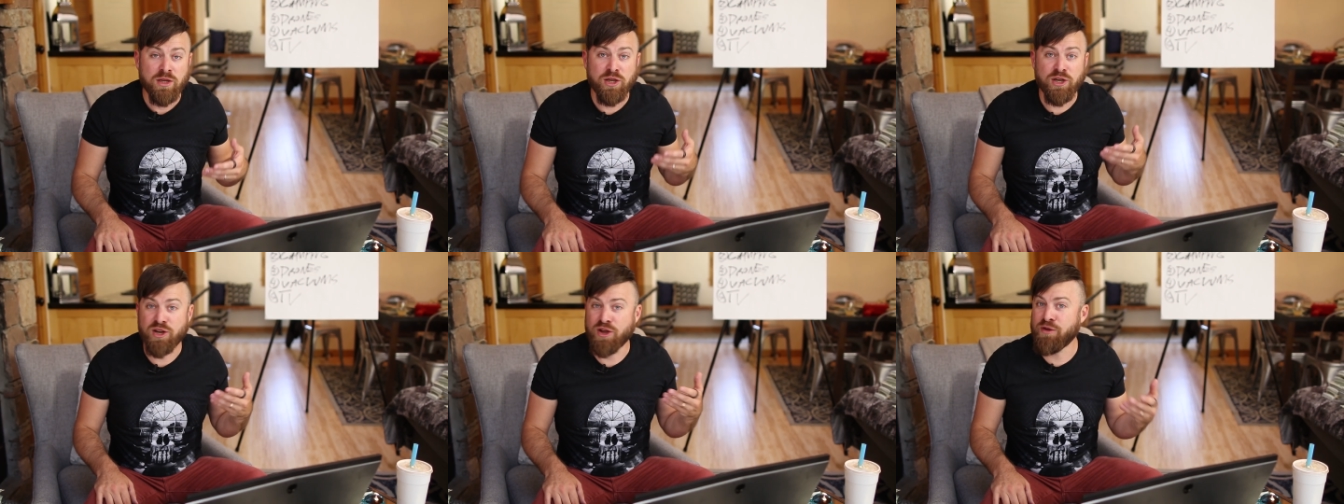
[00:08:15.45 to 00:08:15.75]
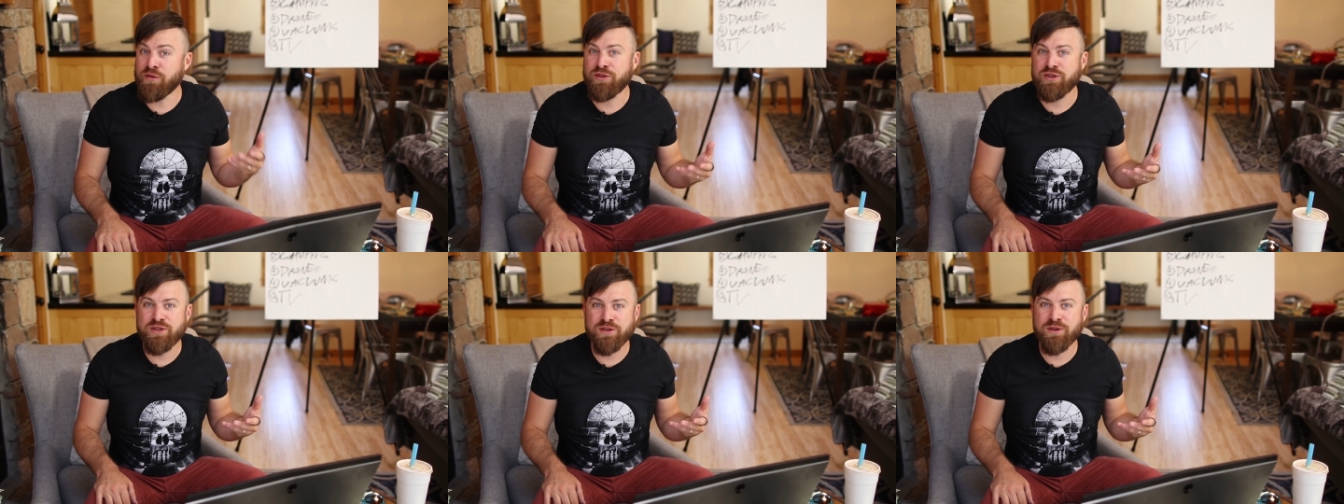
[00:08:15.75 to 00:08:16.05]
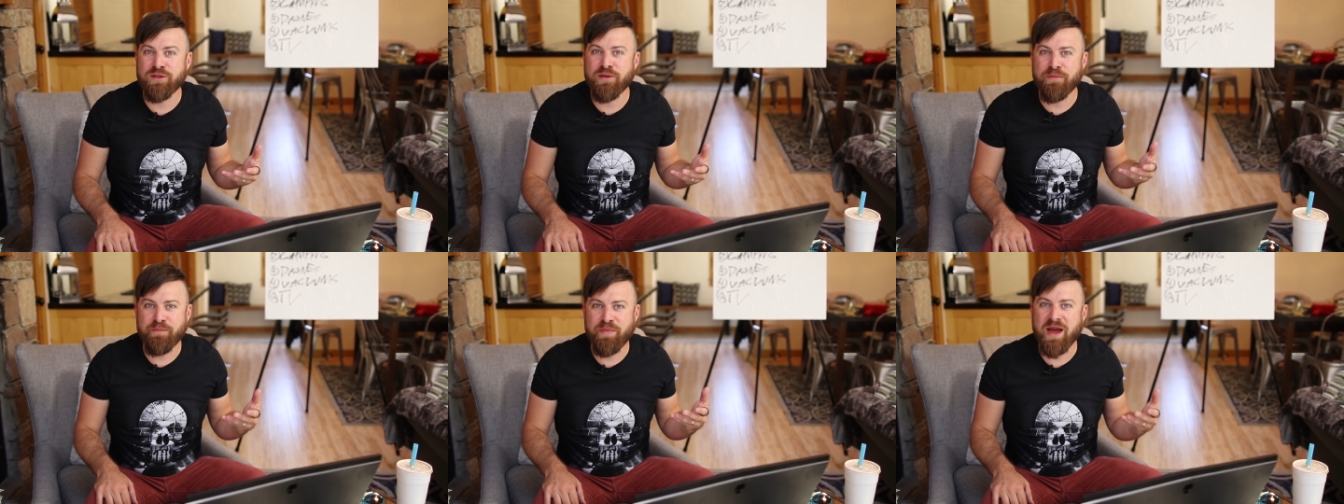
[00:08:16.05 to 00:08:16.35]
you know,
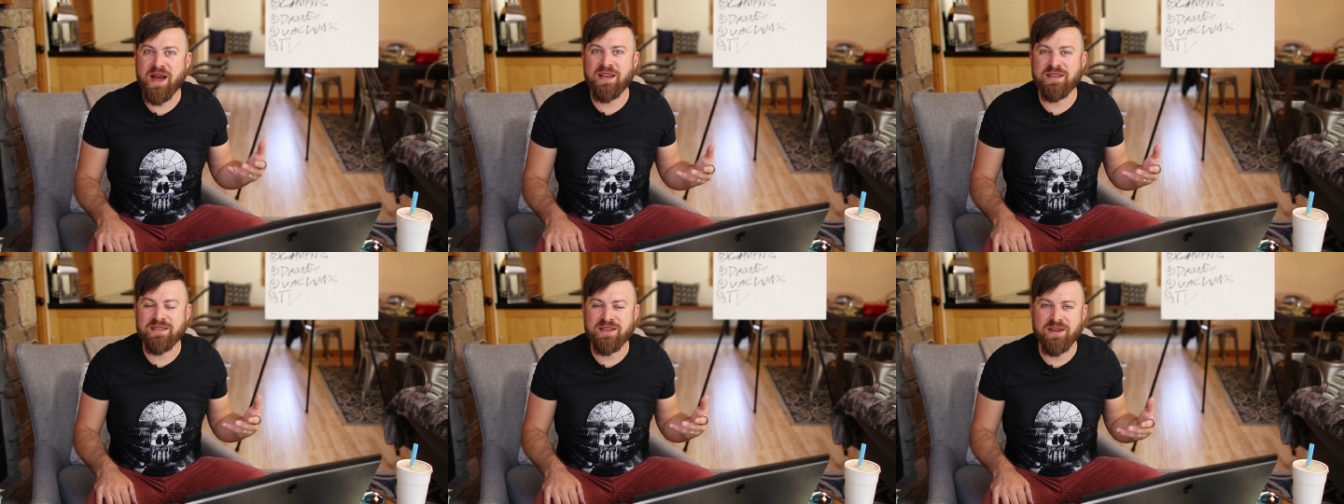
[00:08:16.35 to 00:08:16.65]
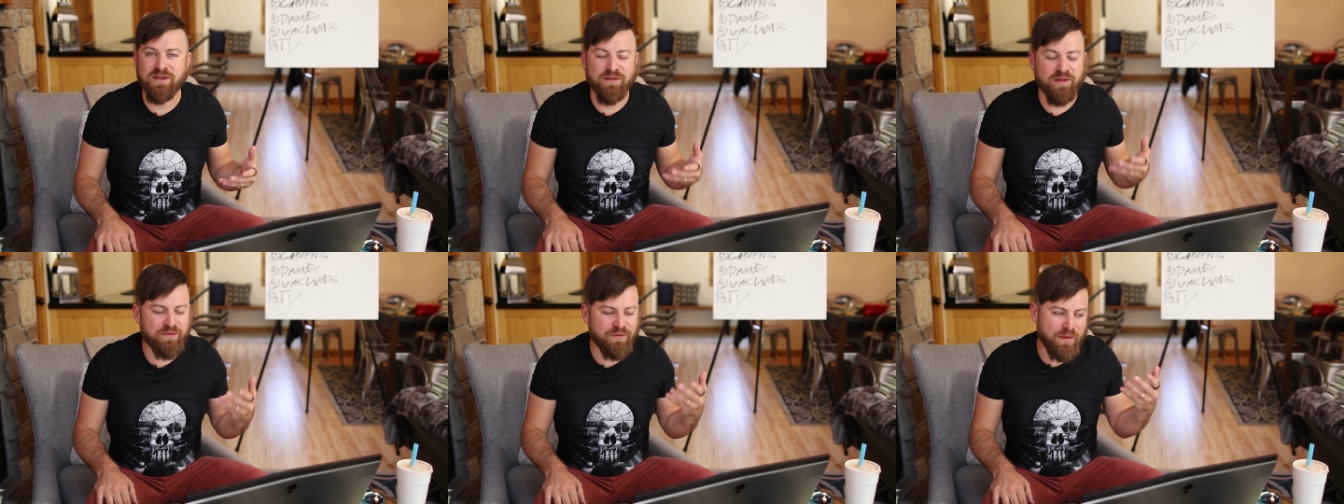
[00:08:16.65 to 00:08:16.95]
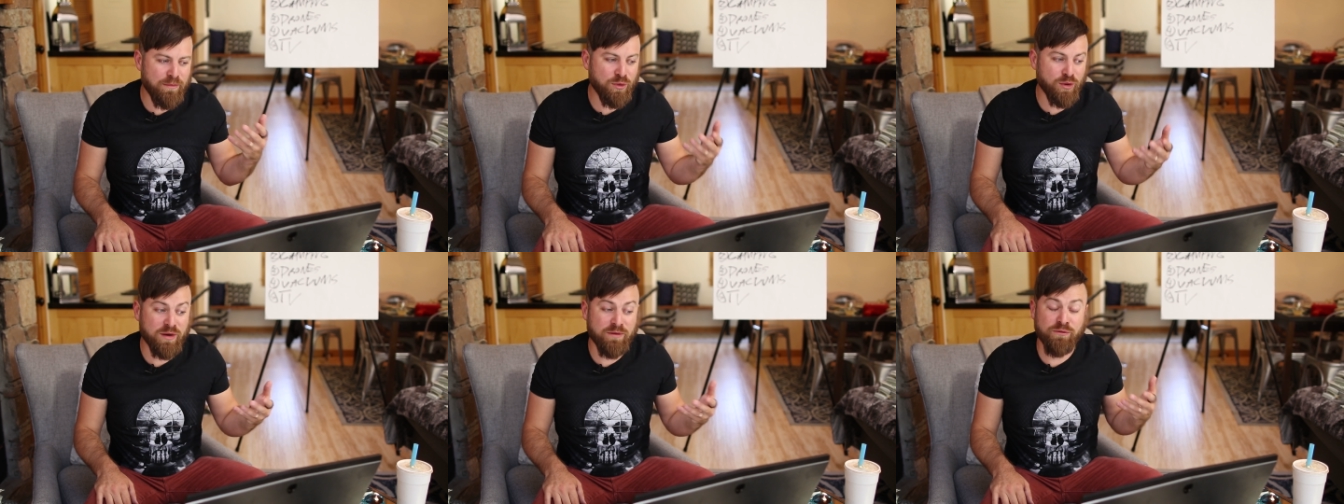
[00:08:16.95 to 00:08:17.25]
do the best, if
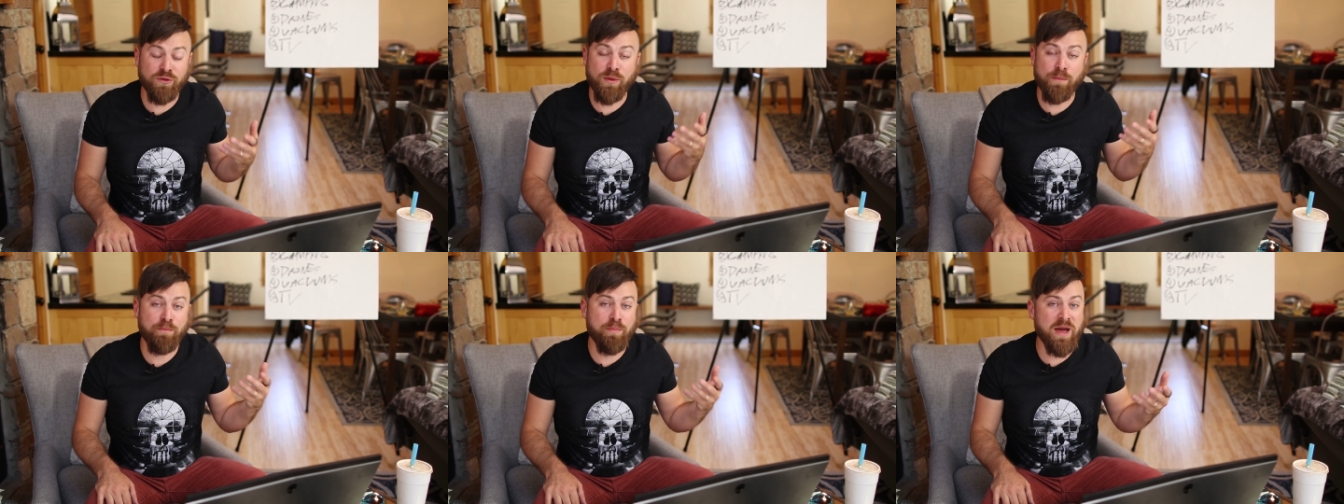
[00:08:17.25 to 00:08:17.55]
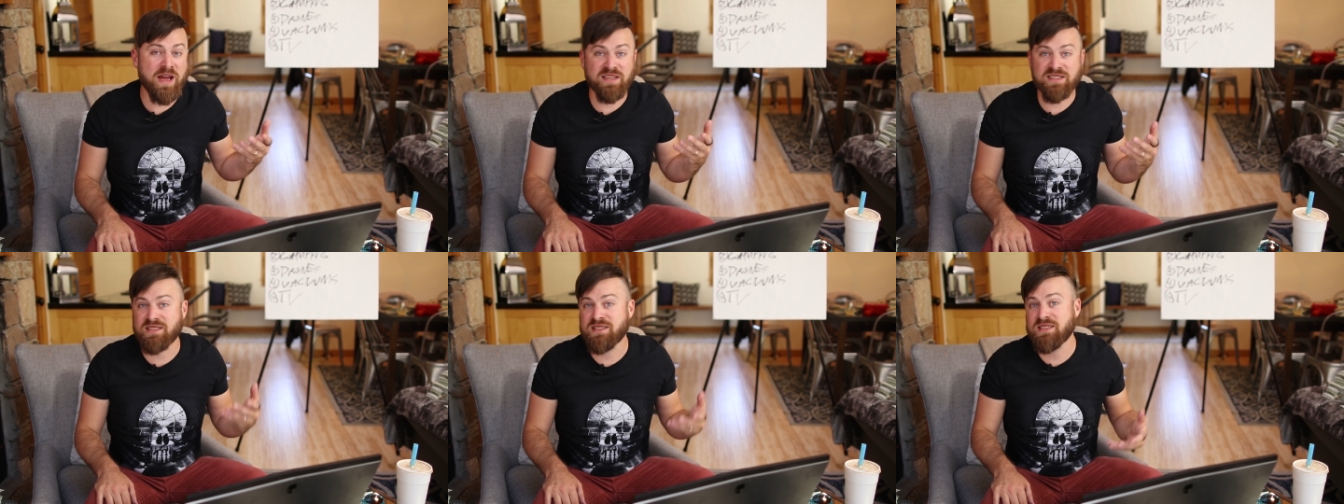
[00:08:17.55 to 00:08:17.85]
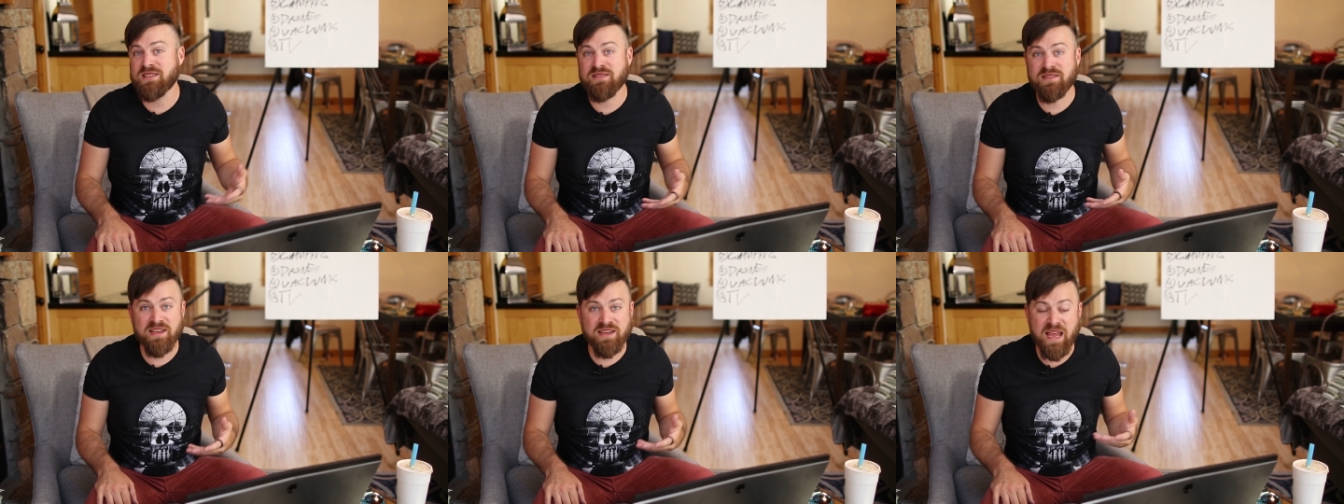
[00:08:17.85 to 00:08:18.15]
I'm looking for the best
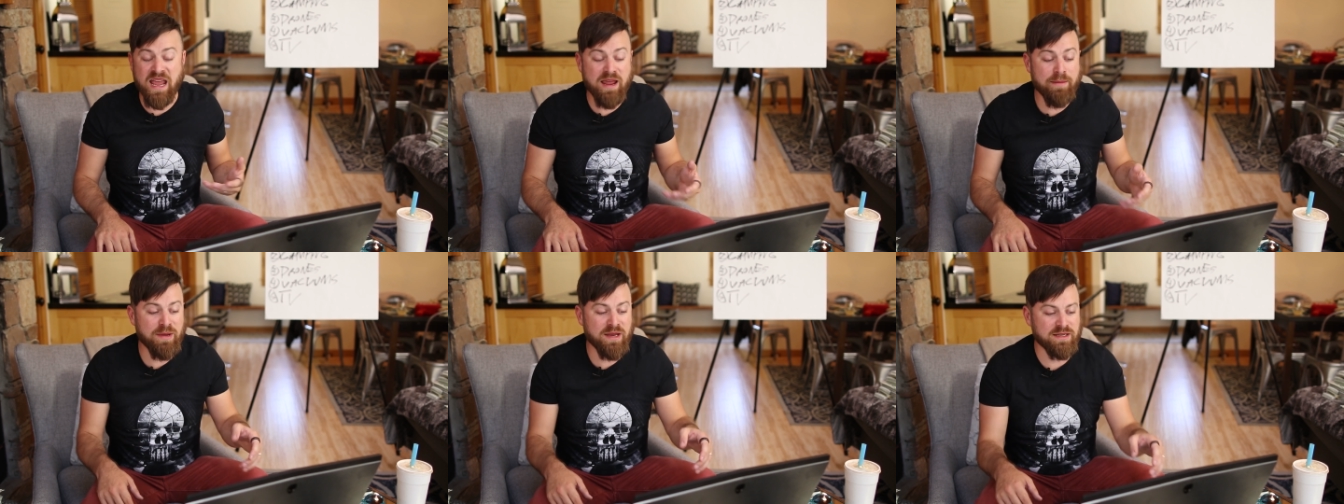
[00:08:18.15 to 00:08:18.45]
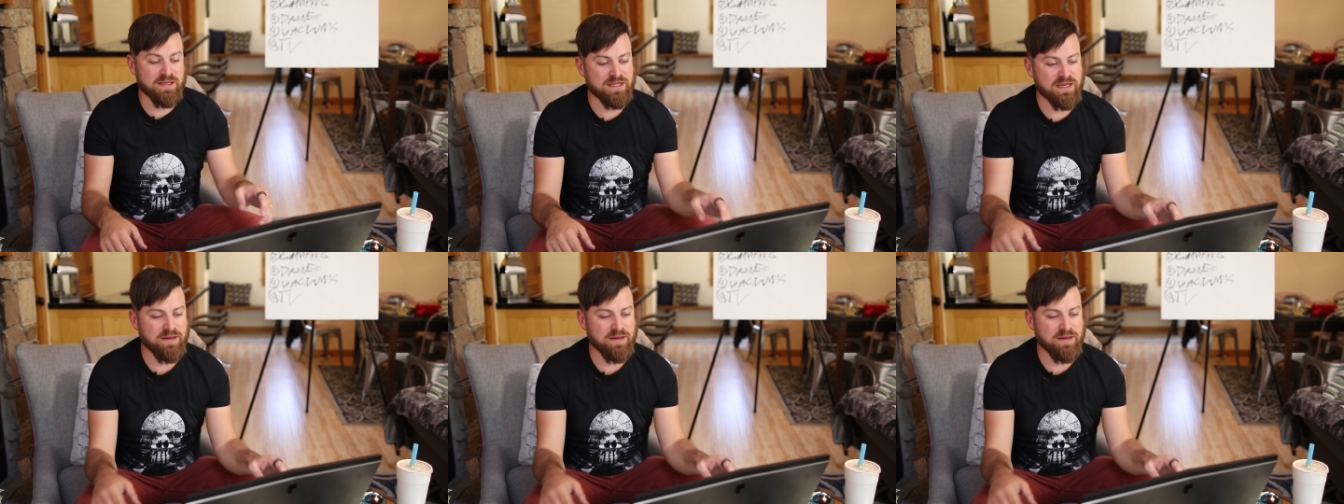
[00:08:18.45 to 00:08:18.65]
gaming